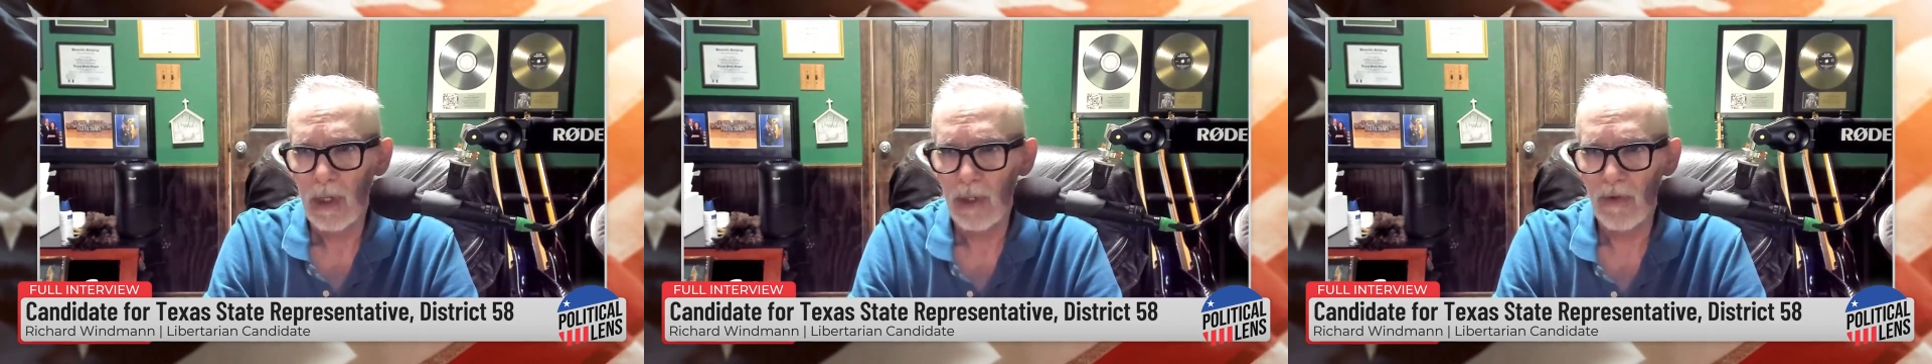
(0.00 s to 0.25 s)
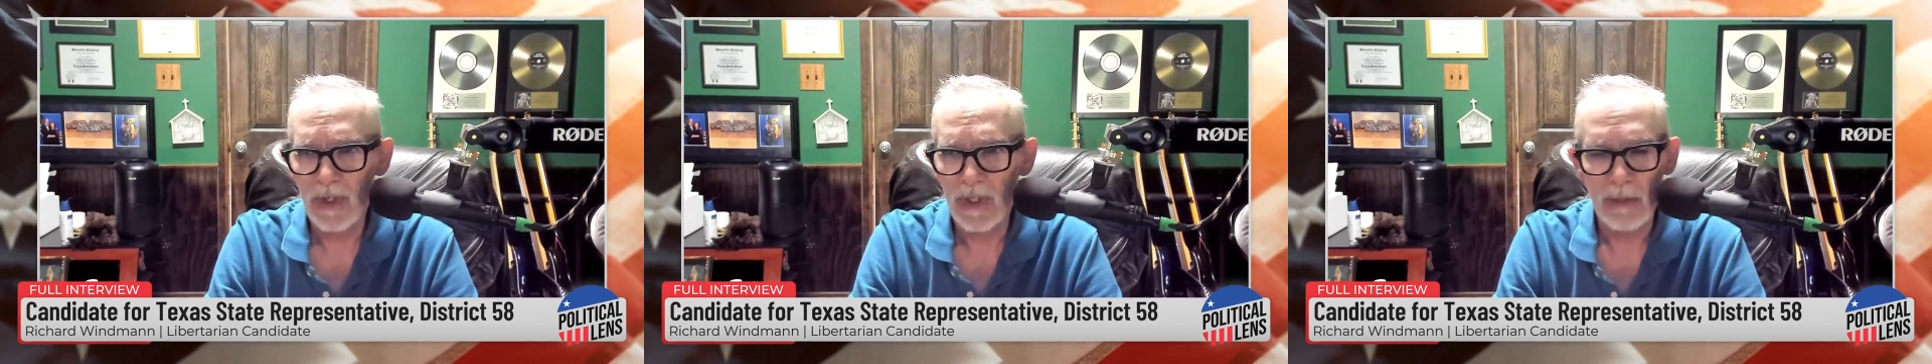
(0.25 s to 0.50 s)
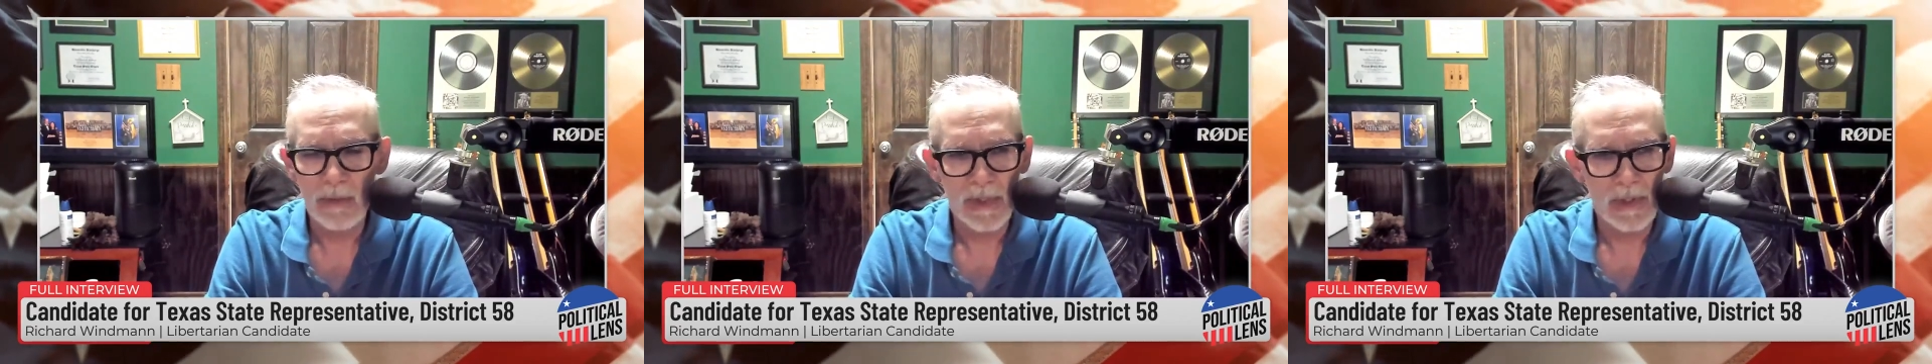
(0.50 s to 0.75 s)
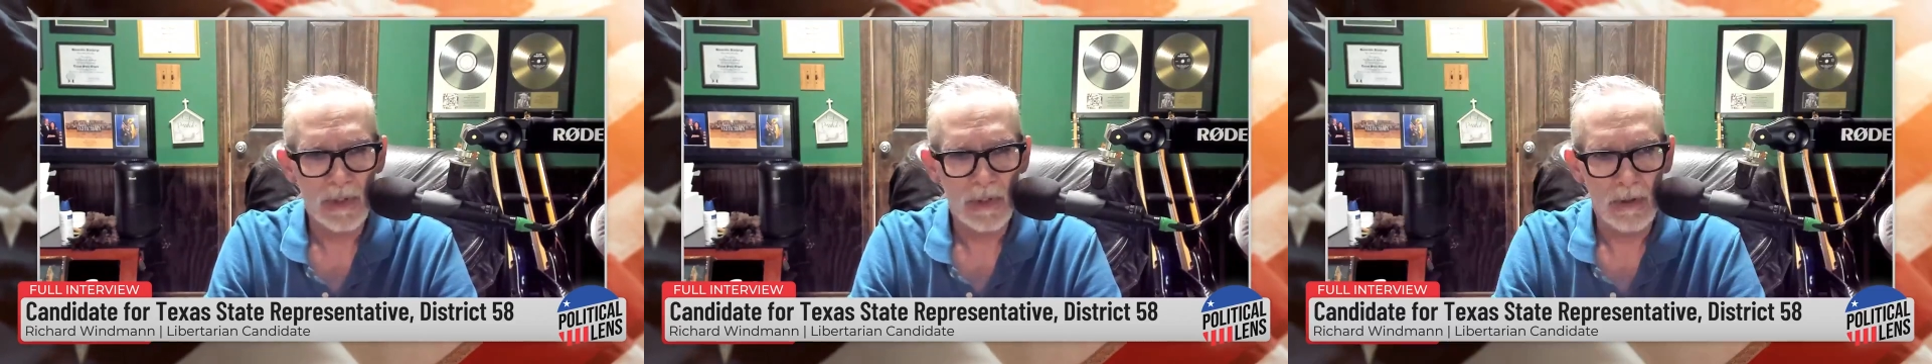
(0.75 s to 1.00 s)
the victims
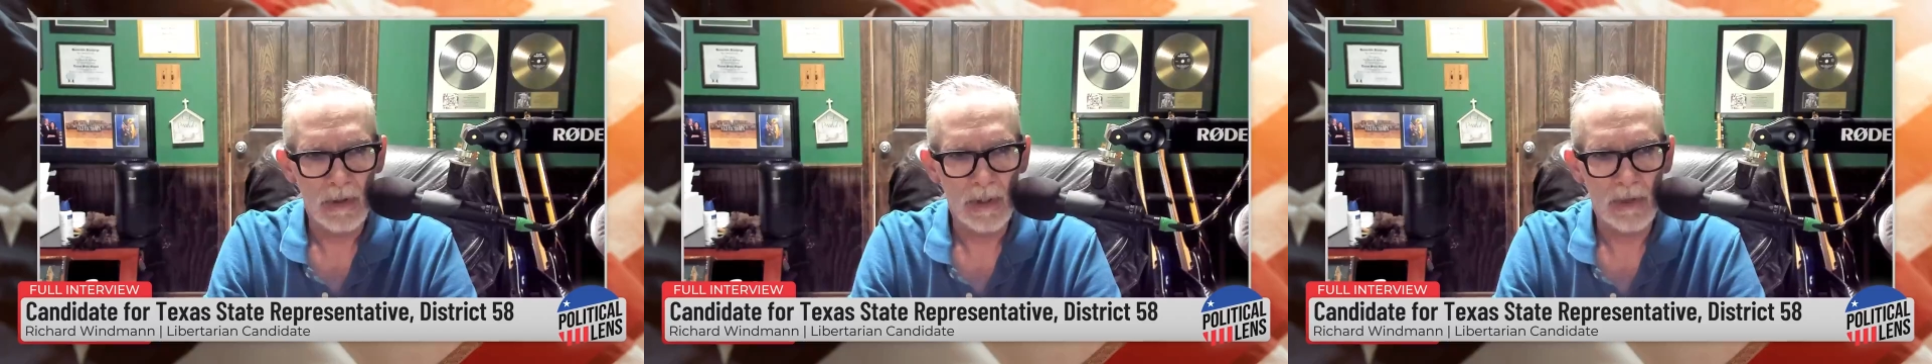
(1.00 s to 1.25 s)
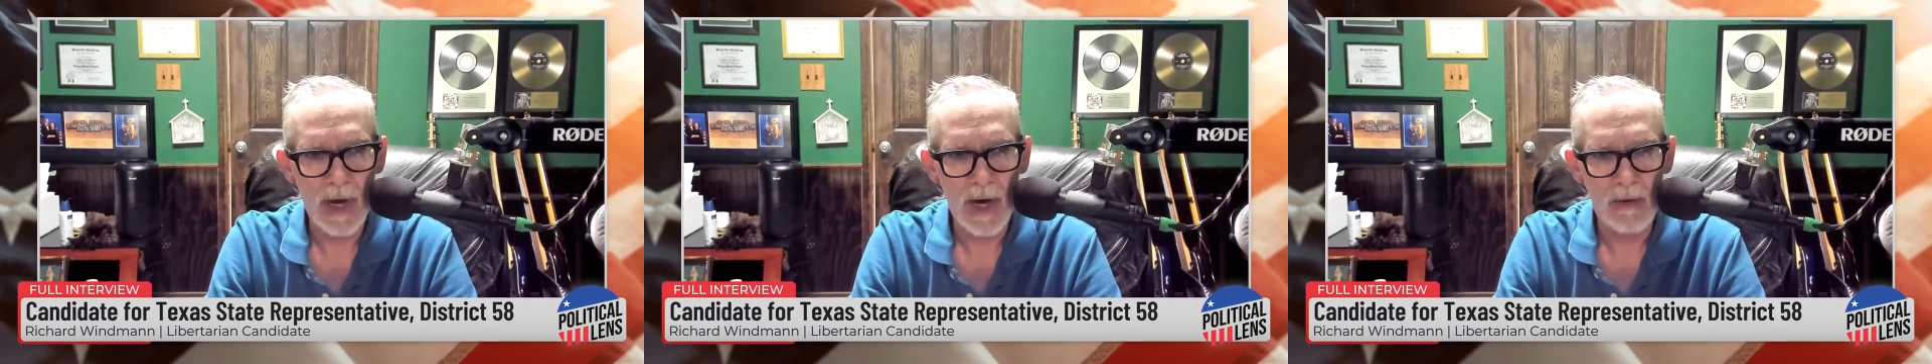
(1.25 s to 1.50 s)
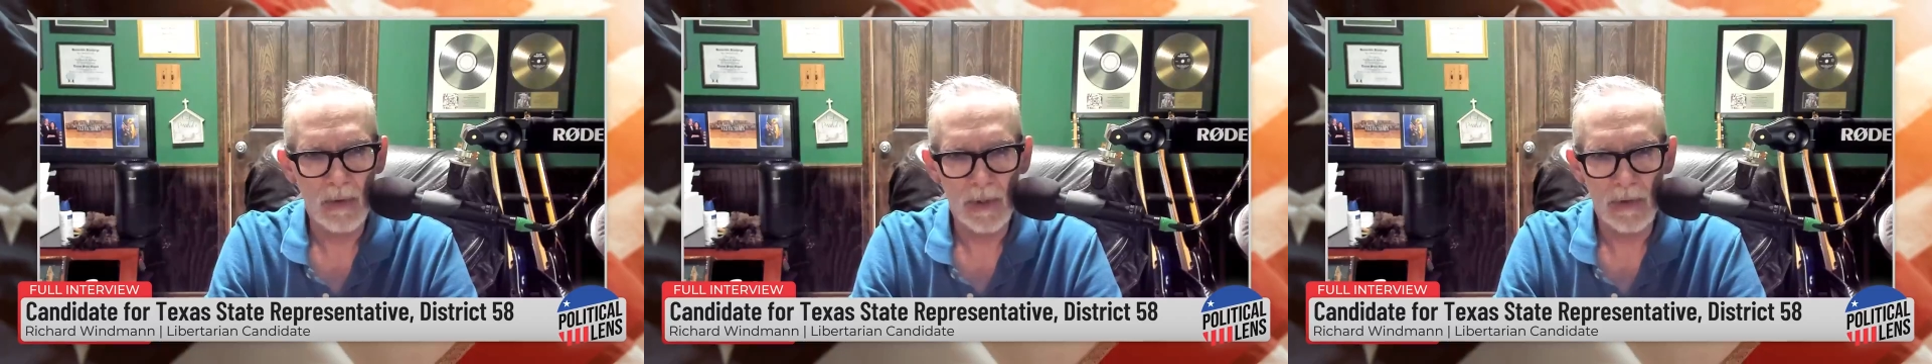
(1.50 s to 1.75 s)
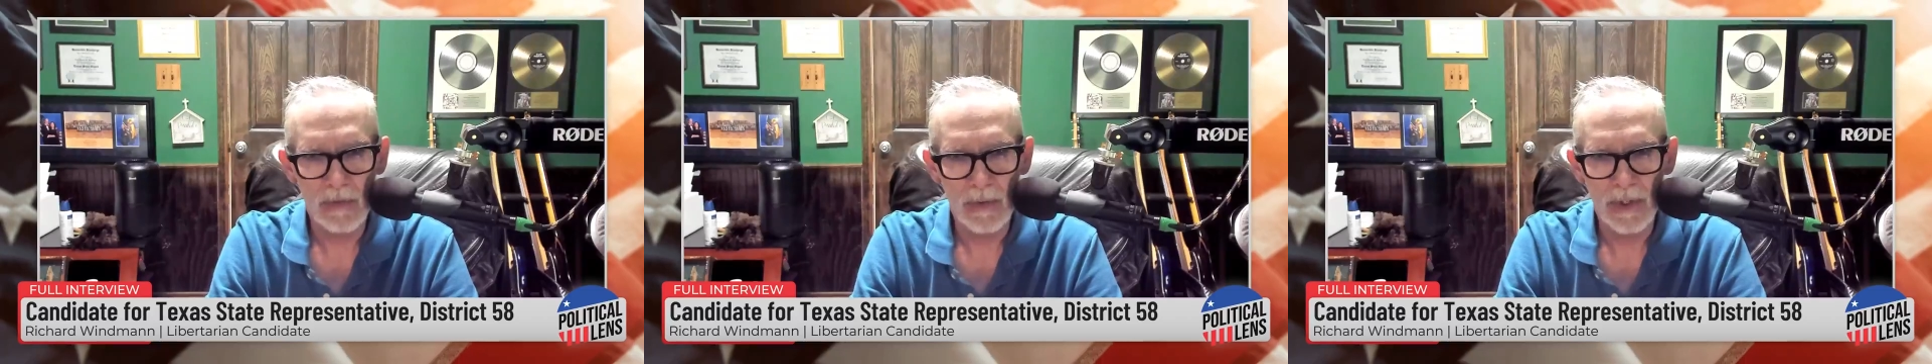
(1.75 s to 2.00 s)
and survivors
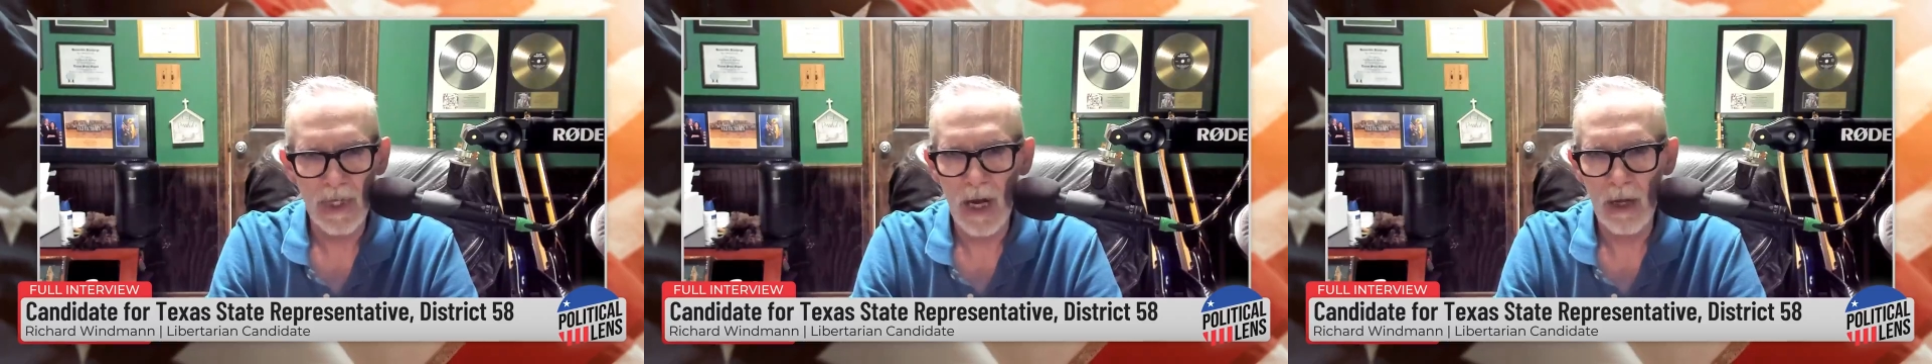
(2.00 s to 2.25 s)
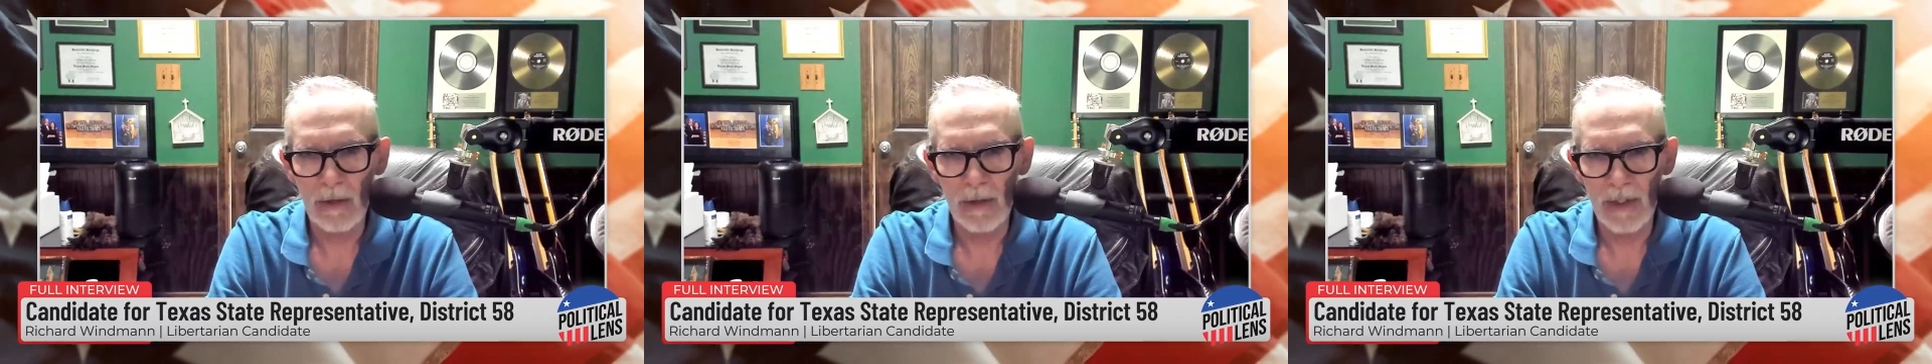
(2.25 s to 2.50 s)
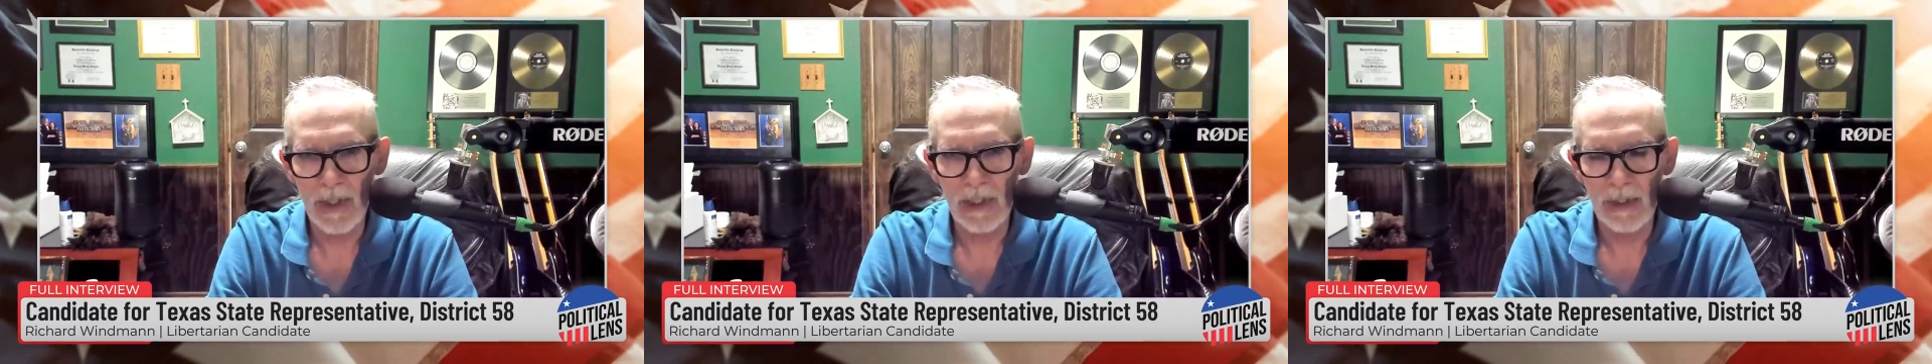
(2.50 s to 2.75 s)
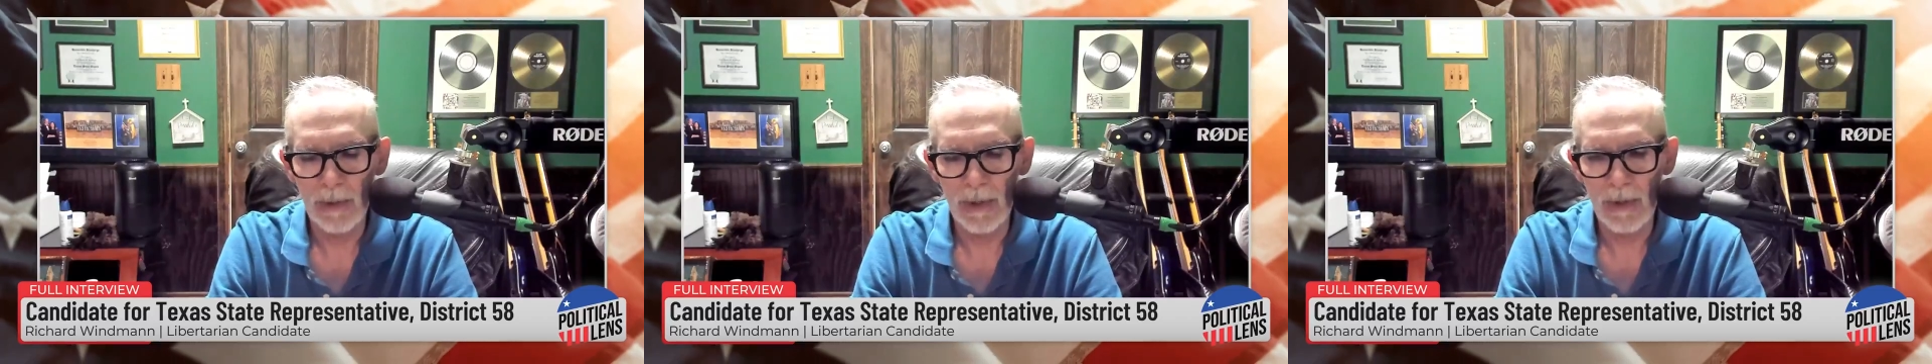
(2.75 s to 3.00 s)
of childhood
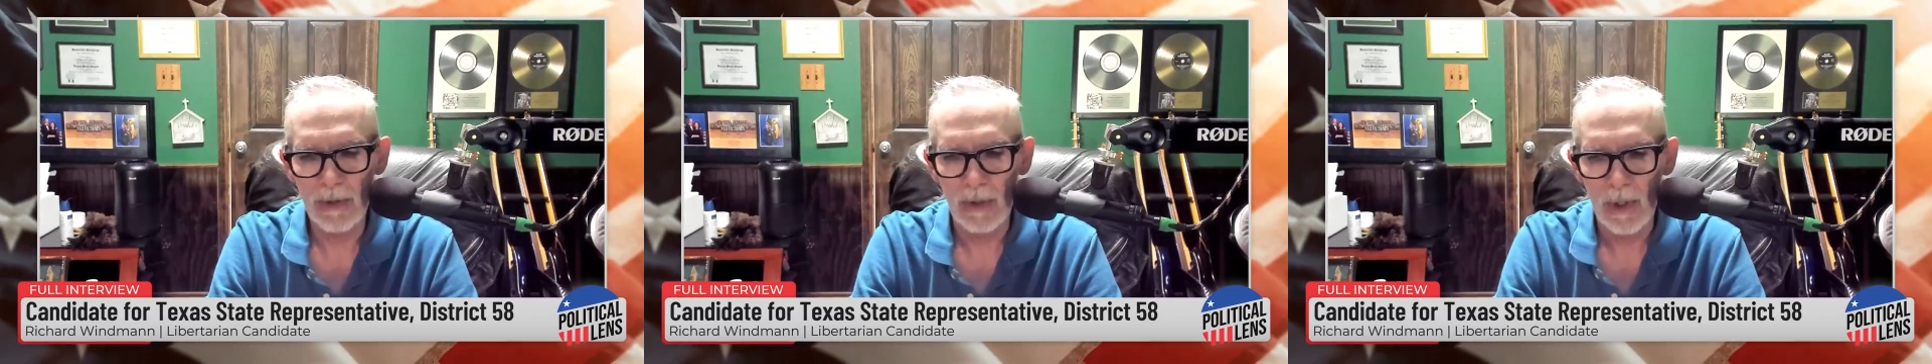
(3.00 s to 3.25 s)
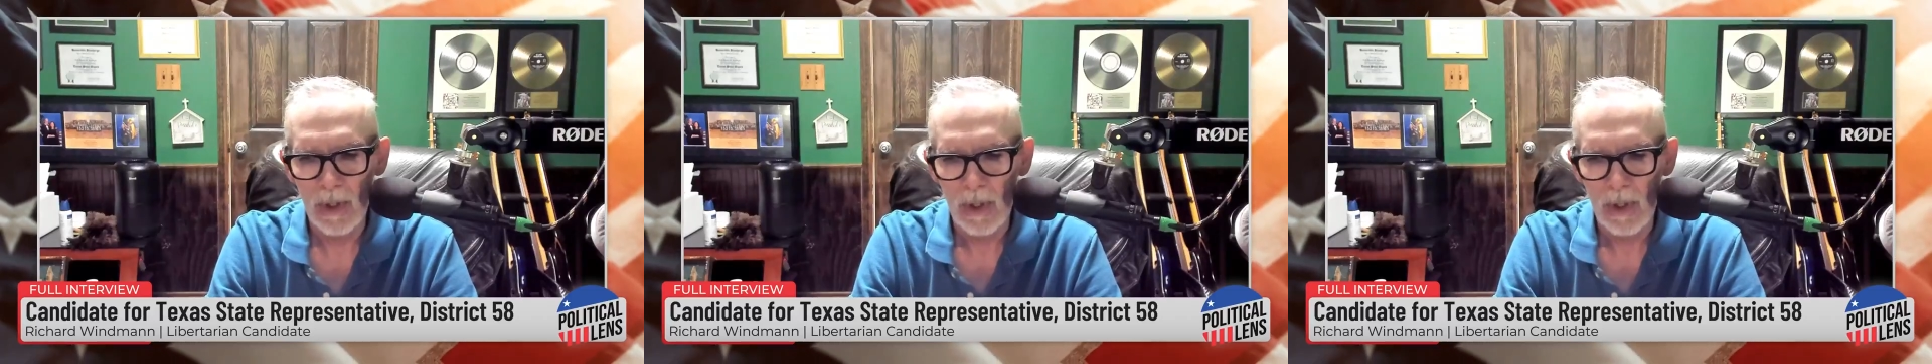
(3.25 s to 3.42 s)
sex abuse.